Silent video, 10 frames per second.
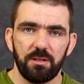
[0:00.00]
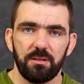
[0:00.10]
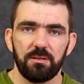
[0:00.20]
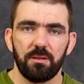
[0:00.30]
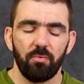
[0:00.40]
it
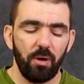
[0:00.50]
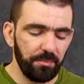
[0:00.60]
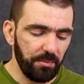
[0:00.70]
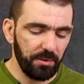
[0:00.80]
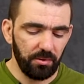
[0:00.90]
with
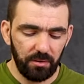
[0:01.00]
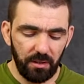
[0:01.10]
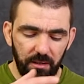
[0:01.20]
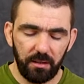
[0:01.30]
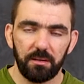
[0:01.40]
milk,
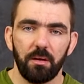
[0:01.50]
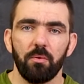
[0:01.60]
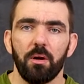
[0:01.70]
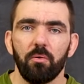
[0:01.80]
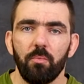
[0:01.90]
because if
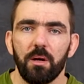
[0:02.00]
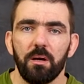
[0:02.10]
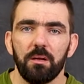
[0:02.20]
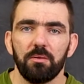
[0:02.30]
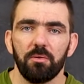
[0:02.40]
I add
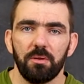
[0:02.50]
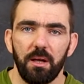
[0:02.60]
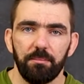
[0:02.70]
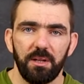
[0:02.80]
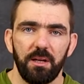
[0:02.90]
all the
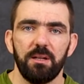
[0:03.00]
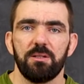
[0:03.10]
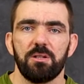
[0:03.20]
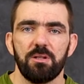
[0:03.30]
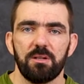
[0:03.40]
milk
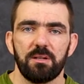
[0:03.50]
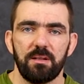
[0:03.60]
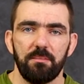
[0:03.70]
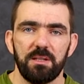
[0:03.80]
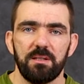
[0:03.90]
now and
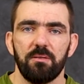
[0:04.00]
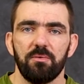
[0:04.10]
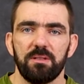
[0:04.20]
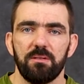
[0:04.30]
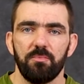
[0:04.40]
try to
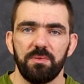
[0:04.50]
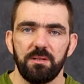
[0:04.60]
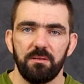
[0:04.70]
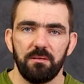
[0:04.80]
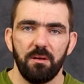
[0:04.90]
mix it,